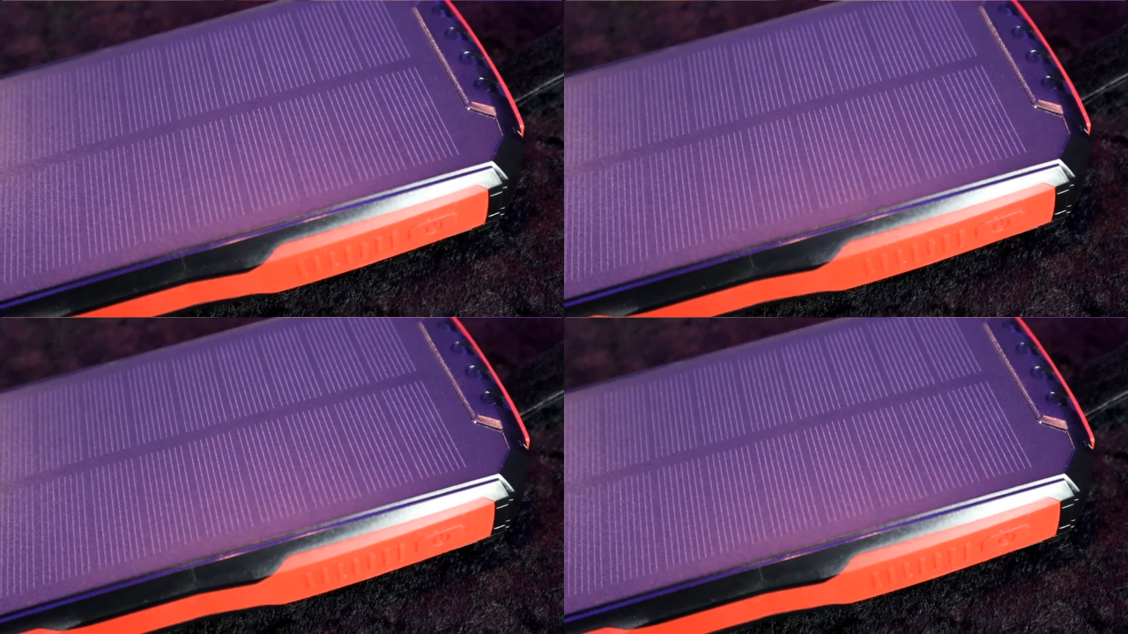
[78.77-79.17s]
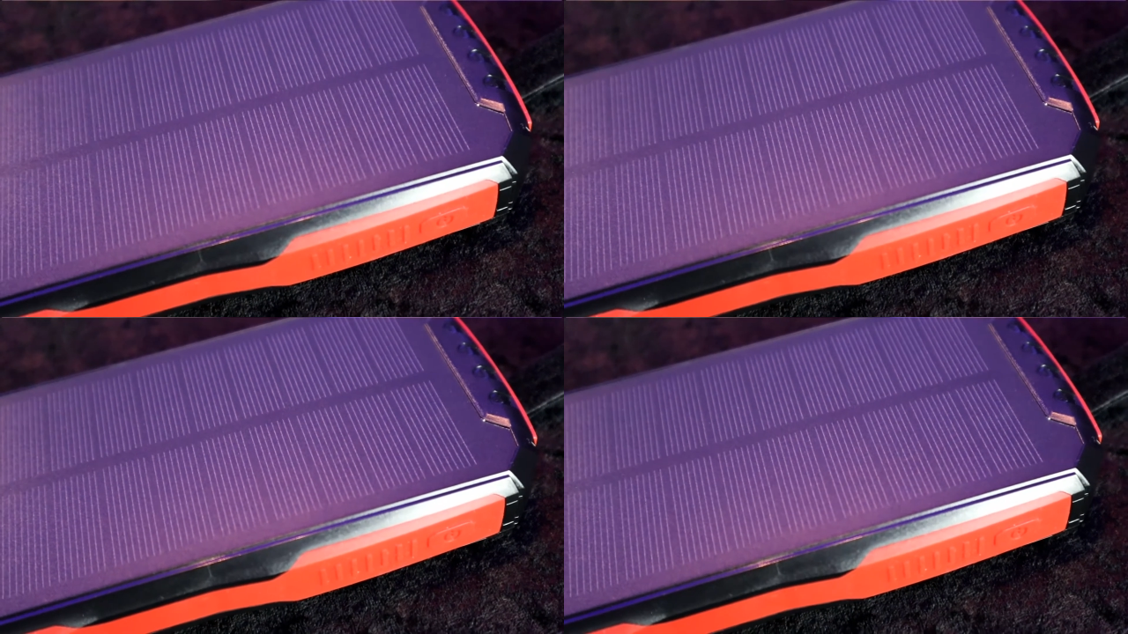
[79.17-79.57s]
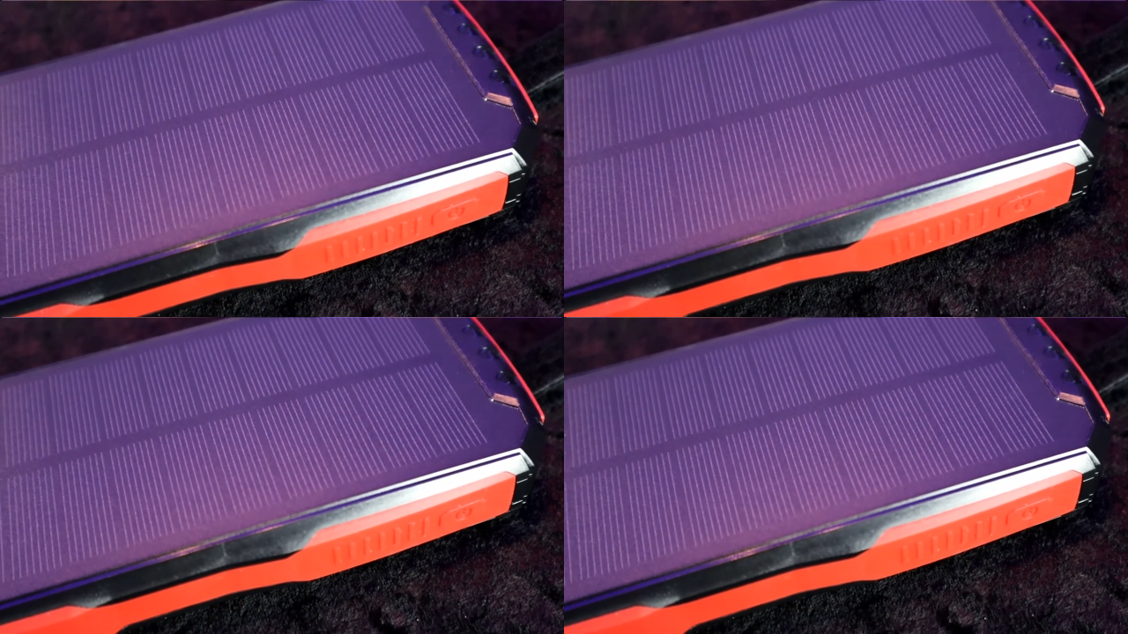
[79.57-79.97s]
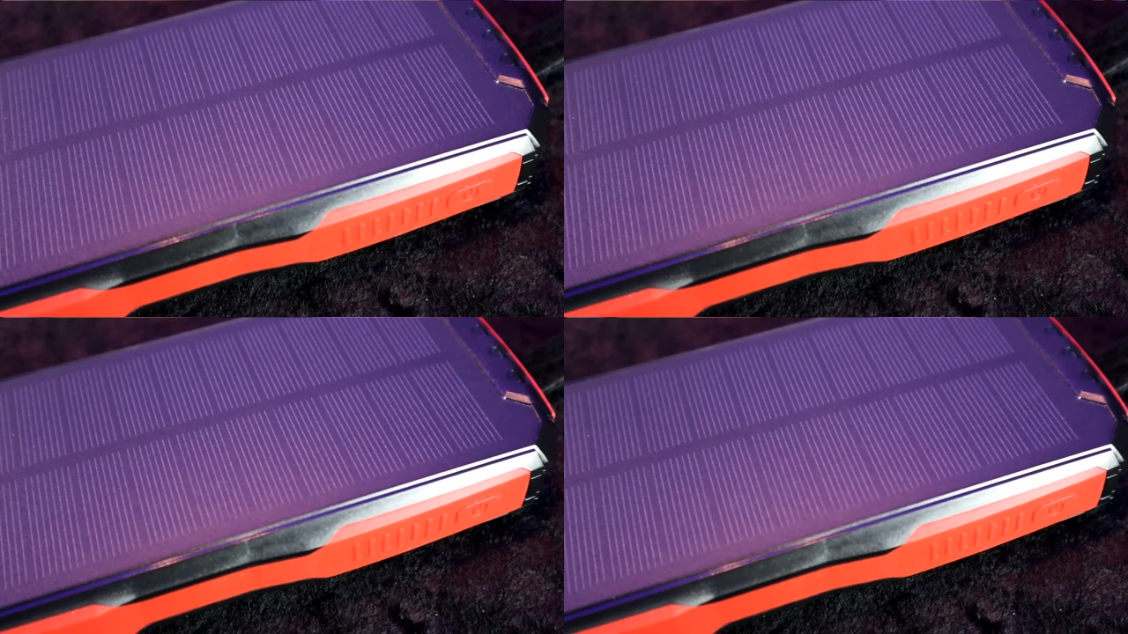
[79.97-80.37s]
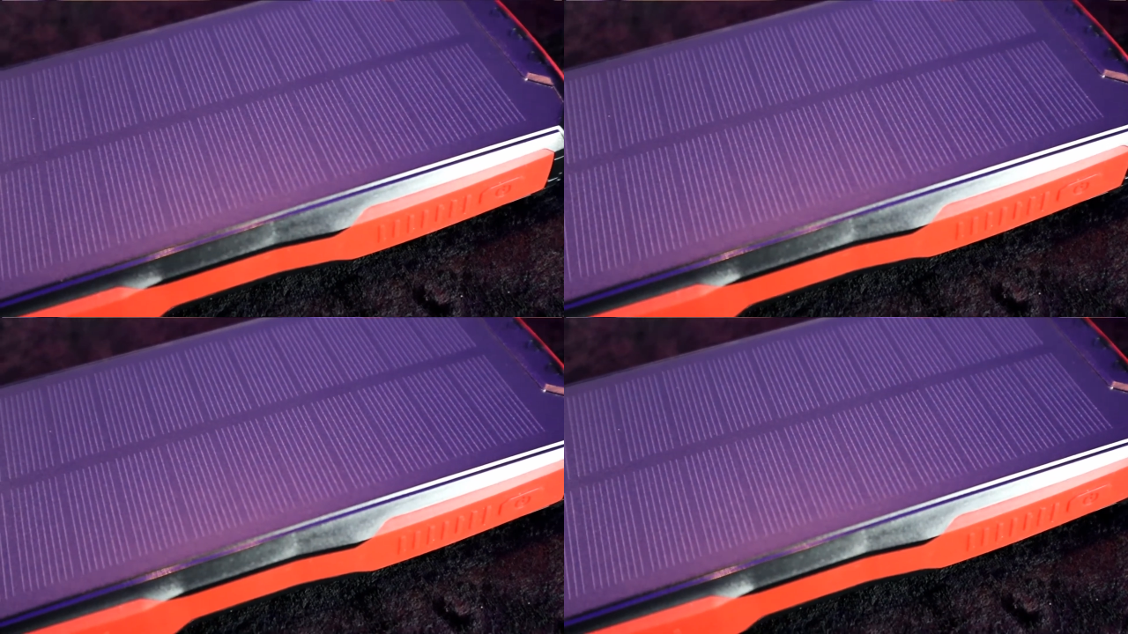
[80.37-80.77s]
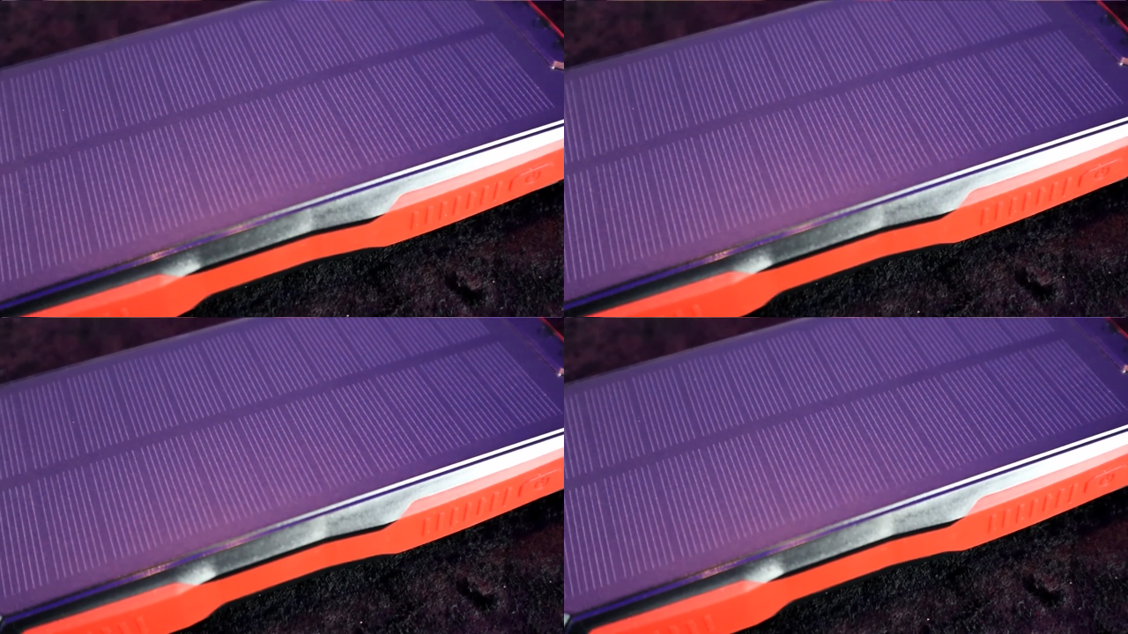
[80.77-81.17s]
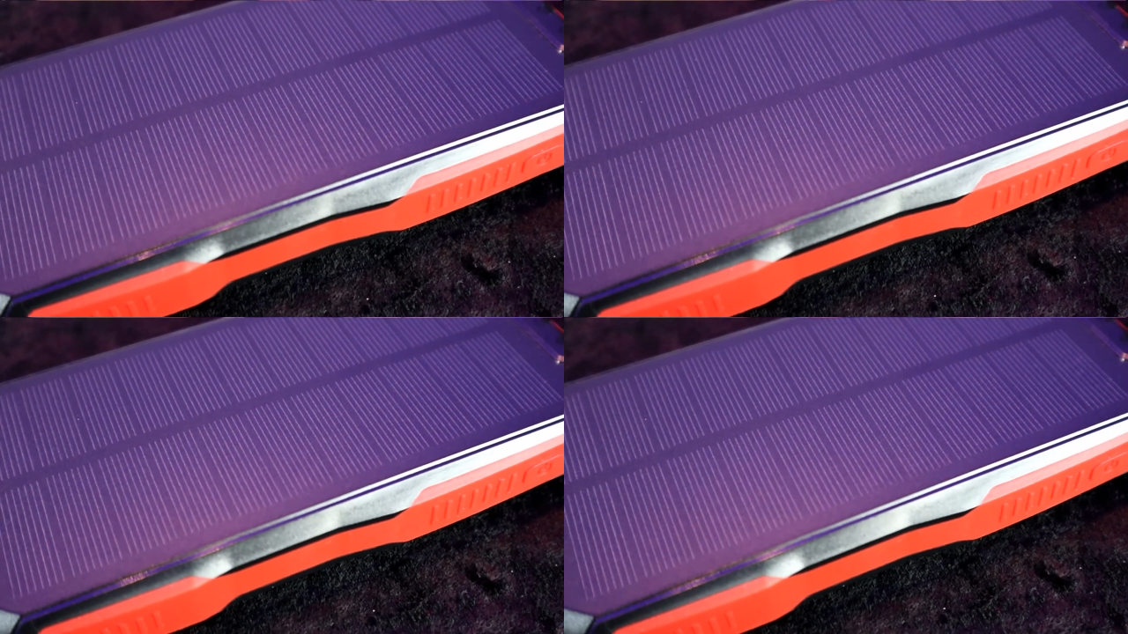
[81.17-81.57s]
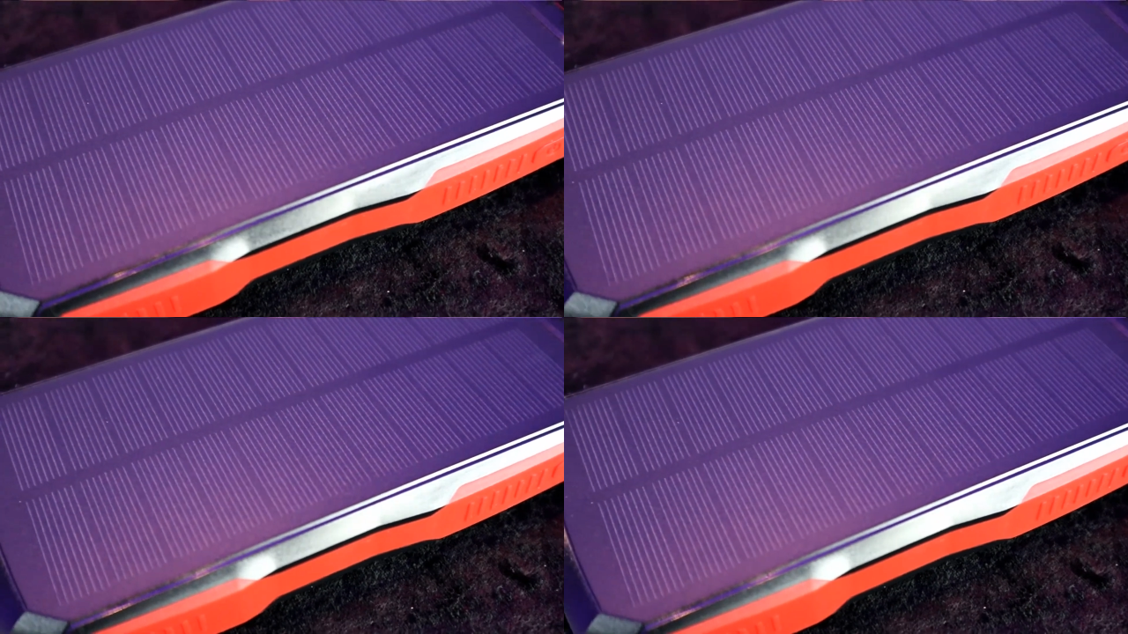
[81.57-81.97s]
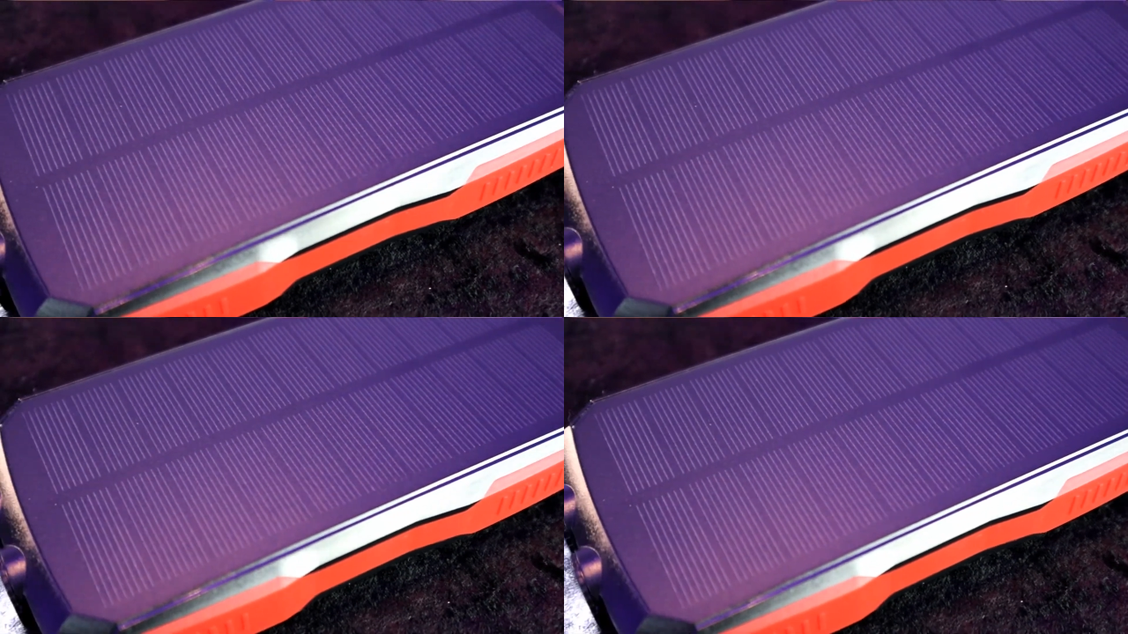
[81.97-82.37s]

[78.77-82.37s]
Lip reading: Nobody's mouth can be seen.